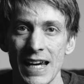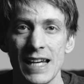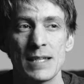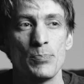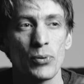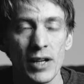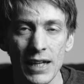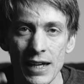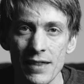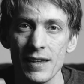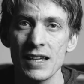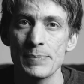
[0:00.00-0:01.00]
It's
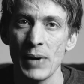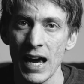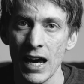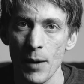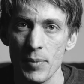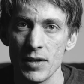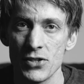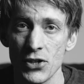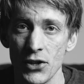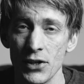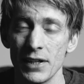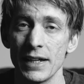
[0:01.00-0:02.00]
bringing things back up
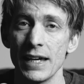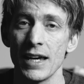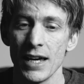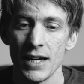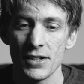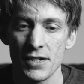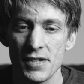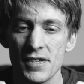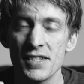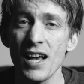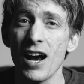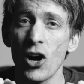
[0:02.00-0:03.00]
internally to
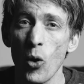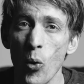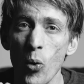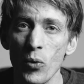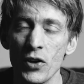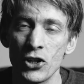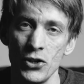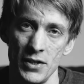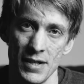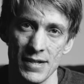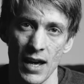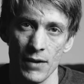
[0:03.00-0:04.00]
suck all the
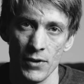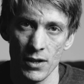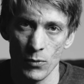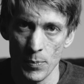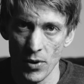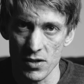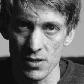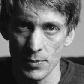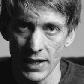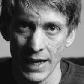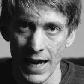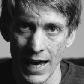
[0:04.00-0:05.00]
goodness out of it that we
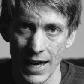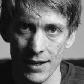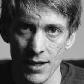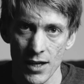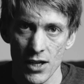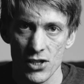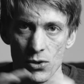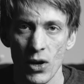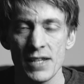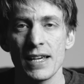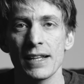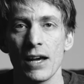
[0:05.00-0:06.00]
possibly can. So
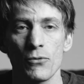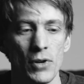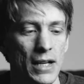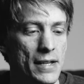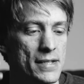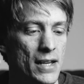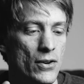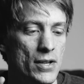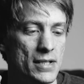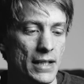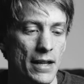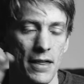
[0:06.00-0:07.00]
I take that really
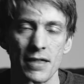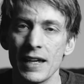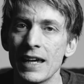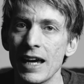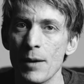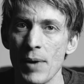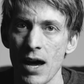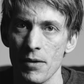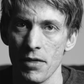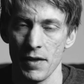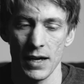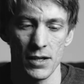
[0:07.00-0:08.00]
seriously, thinking
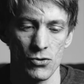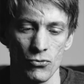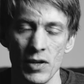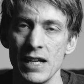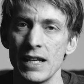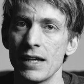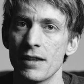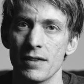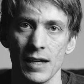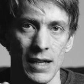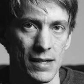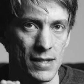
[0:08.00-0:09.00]
about things, reading
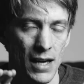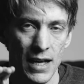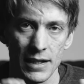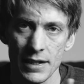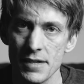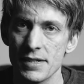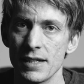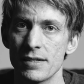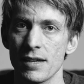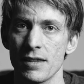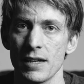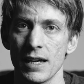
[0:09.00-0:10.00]
things, listening
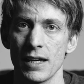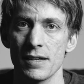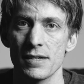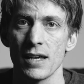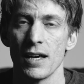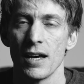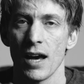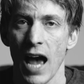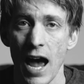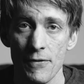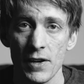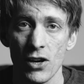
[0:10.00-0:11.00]
to things,
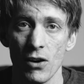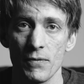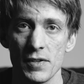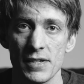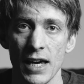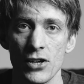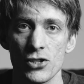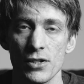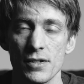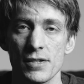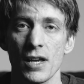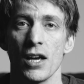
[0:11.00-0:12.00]
having
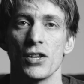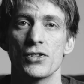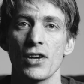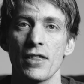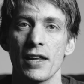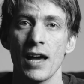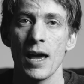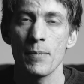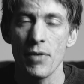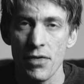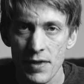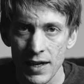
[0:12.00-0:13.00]
conversations so that
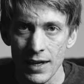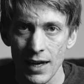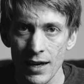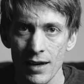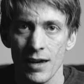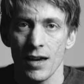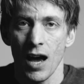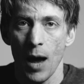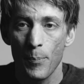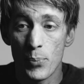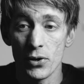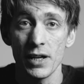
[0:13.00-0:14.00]
I'm thinking,
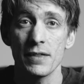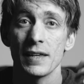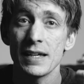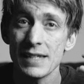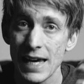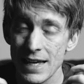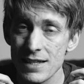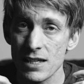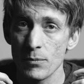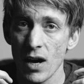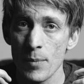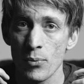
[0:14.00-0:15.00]
I'm putting things
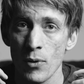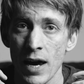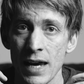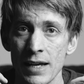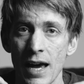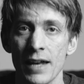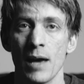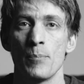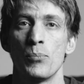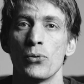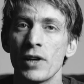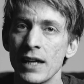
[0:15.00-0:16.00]
into my brain and I'm
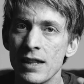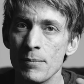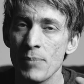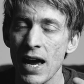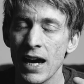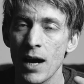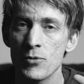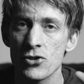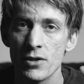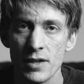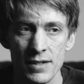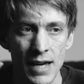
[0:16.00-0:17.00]
bringing them back up
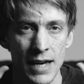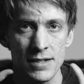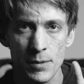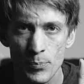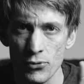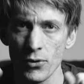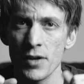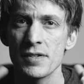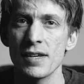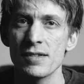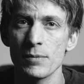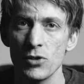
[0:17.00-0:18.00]
during the day to
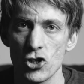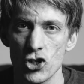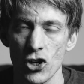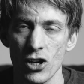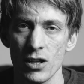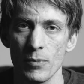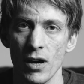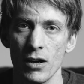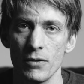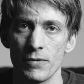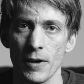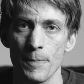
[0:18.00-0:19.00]
process them and churn them
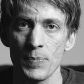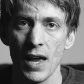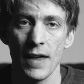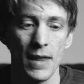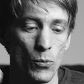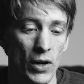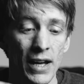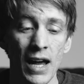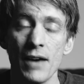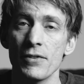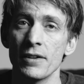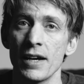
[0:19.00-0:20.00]
over. And then when I
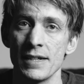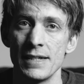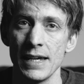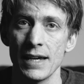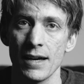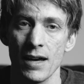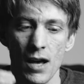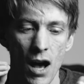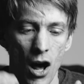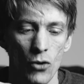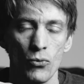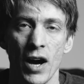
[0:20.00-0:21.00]
have an idea,
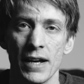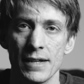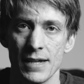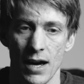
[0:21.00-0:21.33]
I'll write it